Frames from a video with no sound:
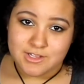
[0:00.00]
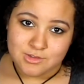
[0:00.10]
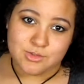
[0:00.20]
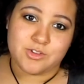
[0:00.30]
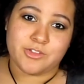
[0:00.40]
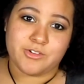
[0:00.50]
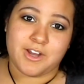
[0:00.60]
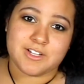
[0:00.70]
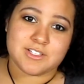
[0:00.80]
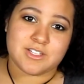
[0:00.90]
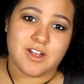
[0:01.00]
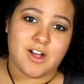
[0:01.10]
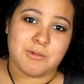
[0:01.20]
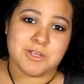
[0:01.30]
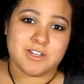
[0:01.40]
Lord of the Rings, The
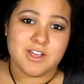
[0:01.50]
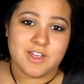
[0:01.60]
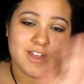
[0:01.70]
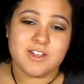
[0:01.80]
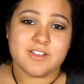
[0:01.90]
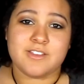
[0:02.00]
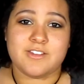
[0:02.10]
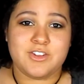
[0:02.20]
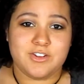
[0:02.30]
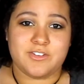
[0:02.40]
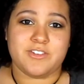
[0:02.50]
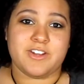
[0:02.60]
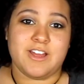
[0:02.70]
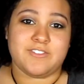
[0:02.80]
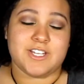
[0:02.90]
Hobbit, you don't even
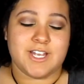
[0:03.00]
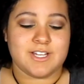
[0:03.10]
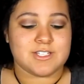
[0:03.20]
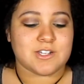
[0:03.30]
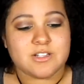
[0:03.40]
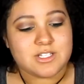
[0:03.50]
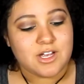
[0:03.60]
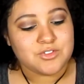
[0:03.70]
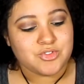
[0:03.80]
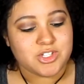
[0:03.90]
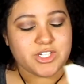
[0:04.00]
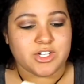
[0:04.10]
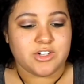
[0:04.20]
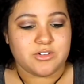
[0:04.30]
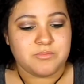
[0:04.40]
have to ask. It sounds really
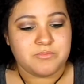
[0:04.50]
good.